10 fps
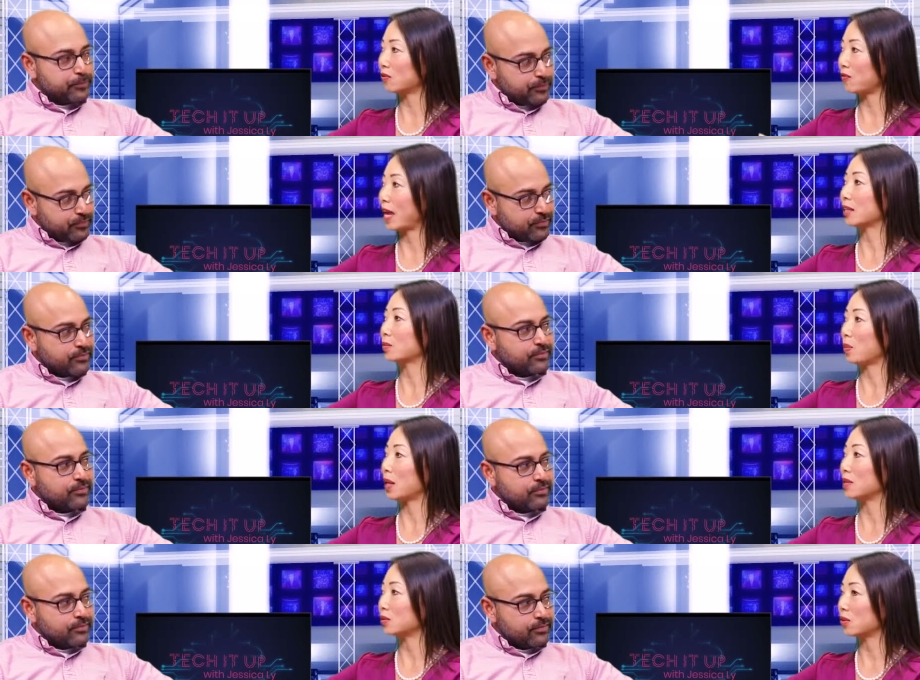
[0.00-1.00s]

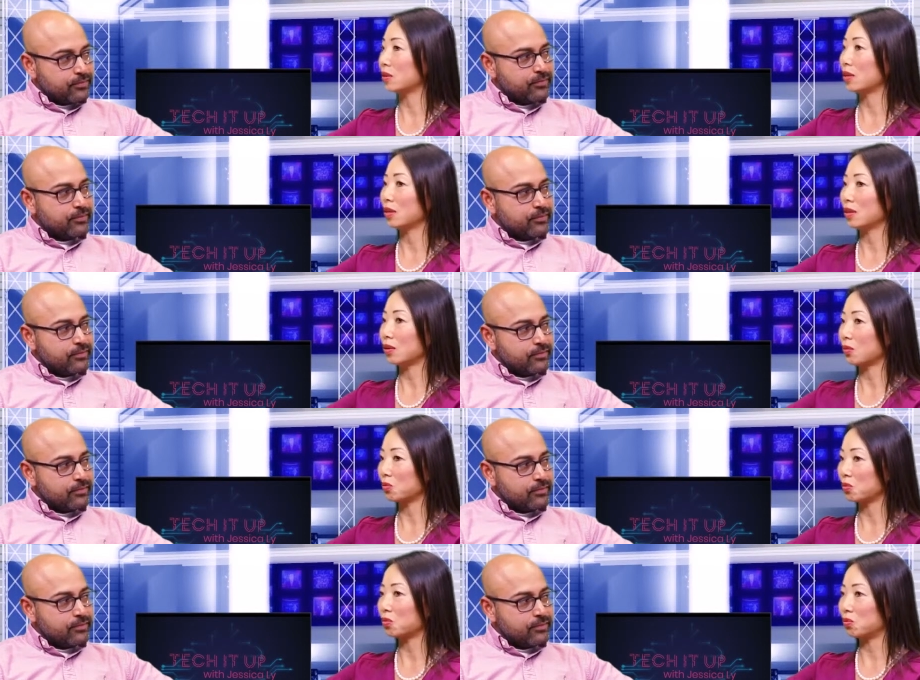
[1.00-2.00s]
Speaker 1: fast-paced, you know,
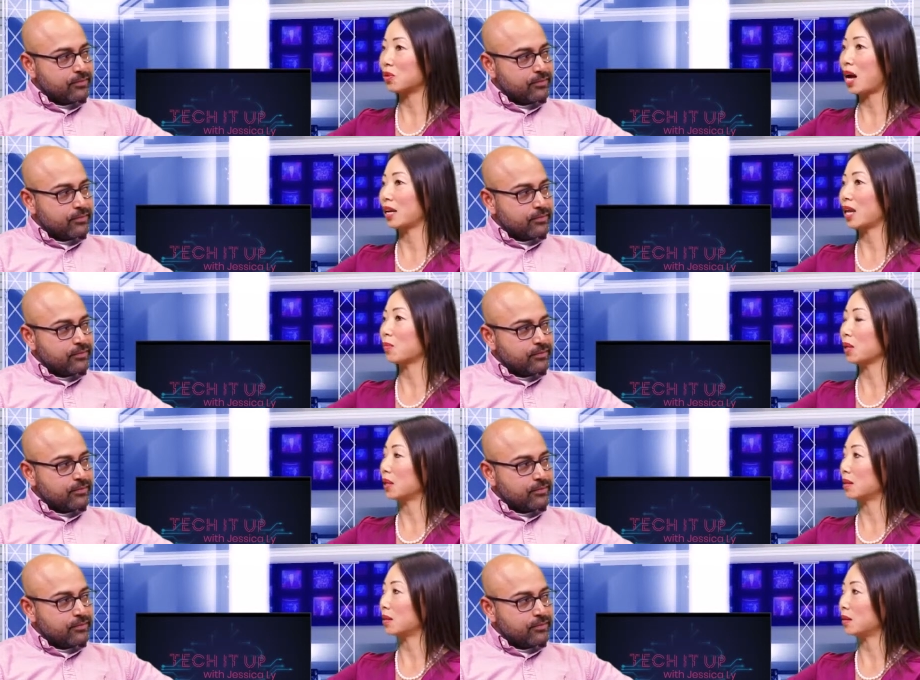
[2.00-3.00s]

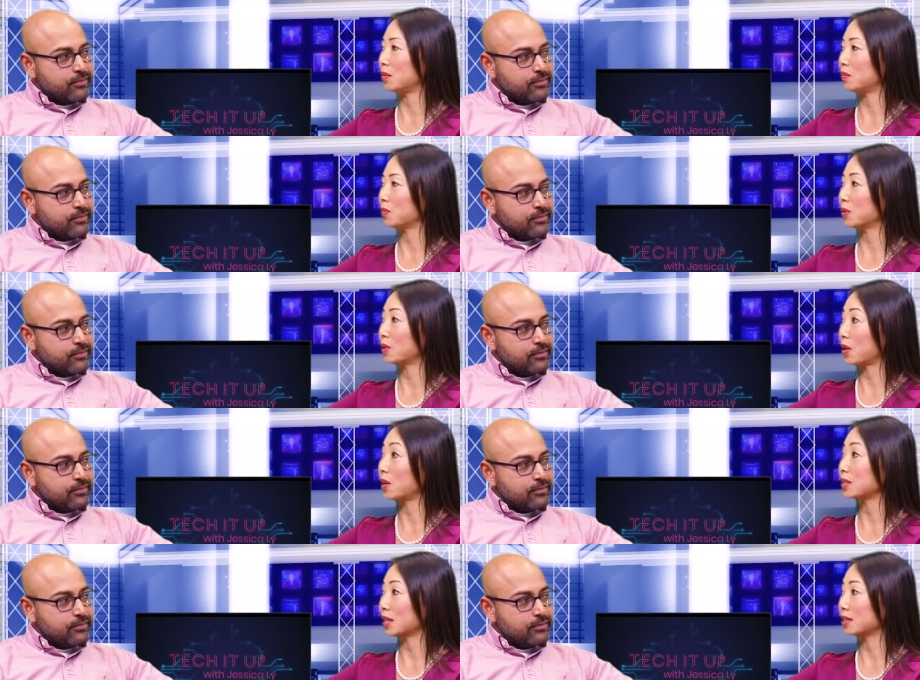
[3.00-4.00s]
dynamic um,
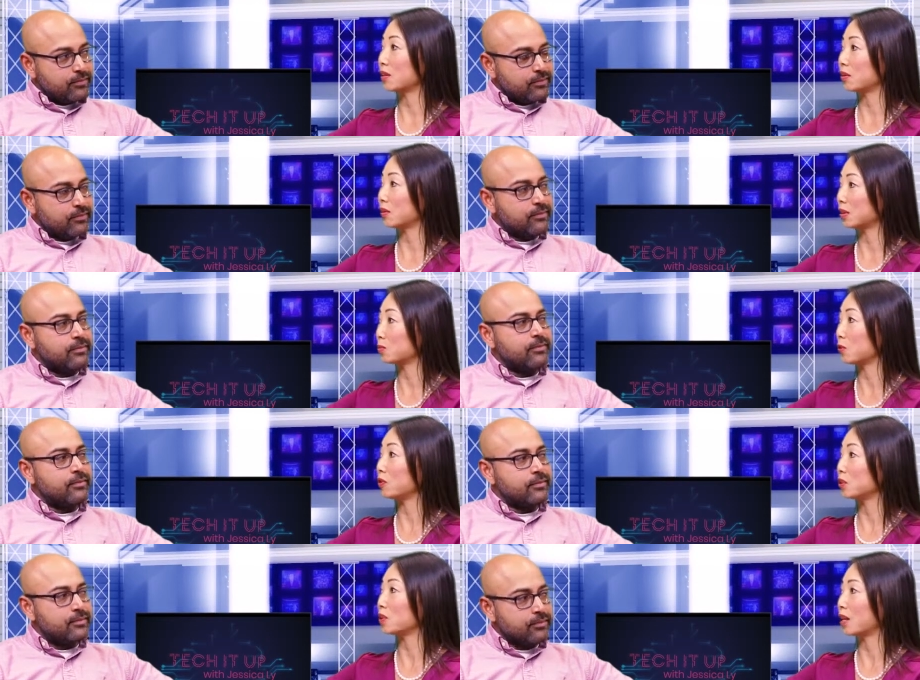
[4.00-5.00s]
contact center that's
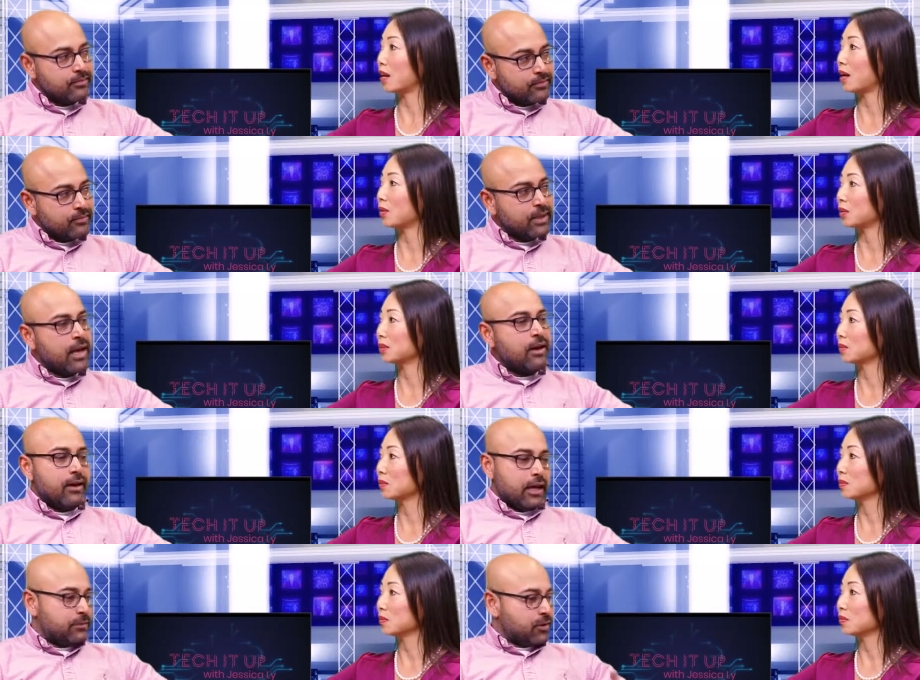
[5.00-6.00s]
moving to the cloud?
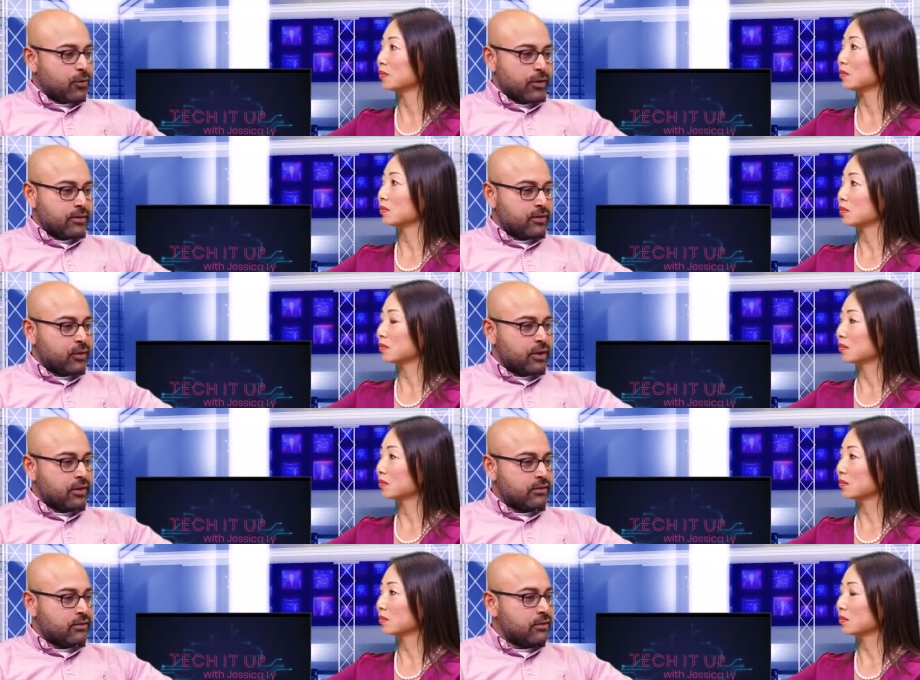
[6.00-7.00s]
Speaker 2: Absolutely. So
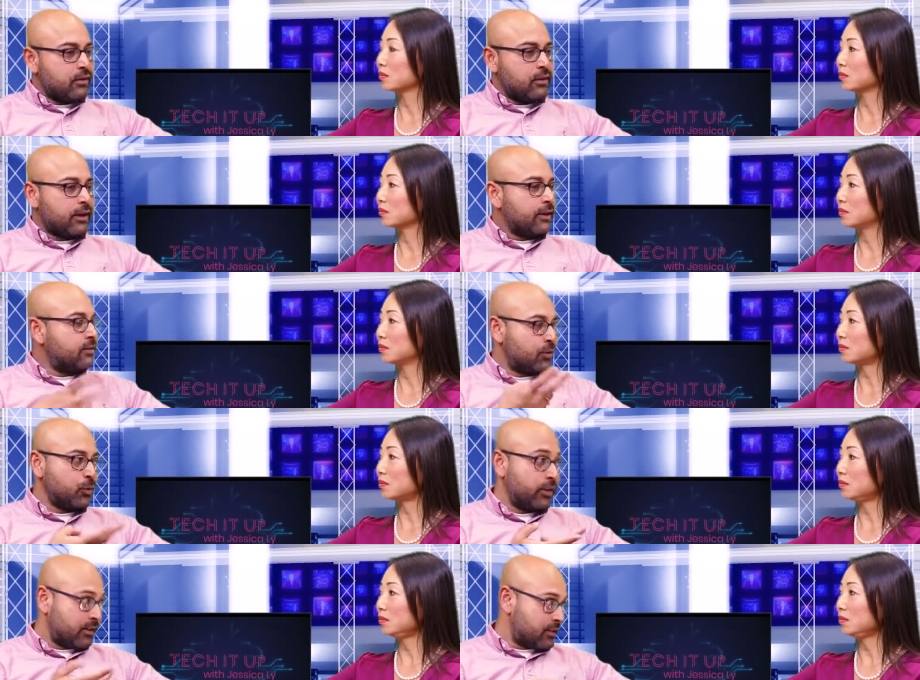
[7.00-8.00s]
there's at least
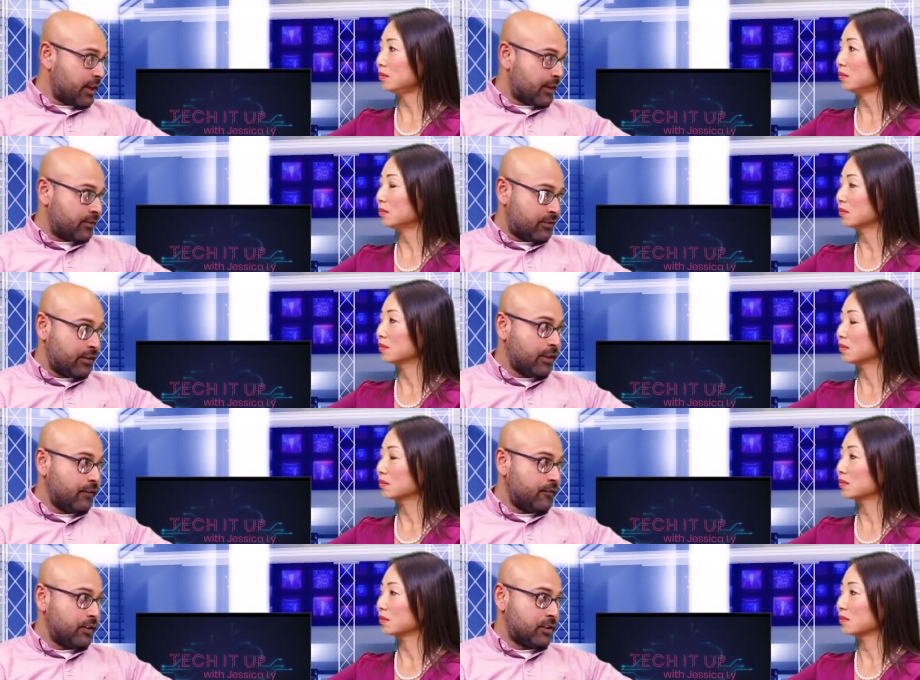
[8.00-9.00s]
two things that I can
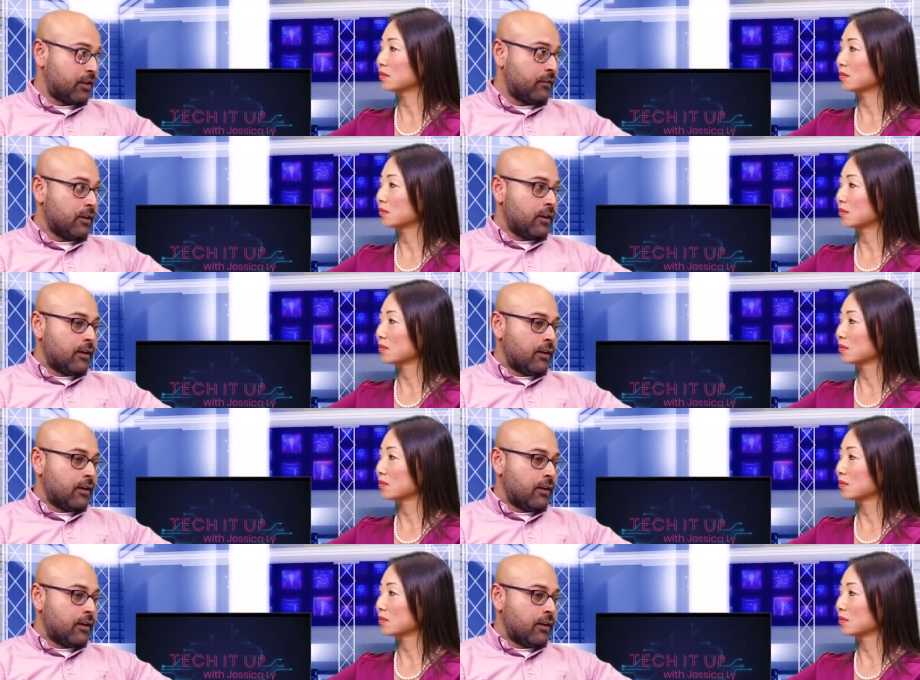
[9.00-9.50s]
see, which are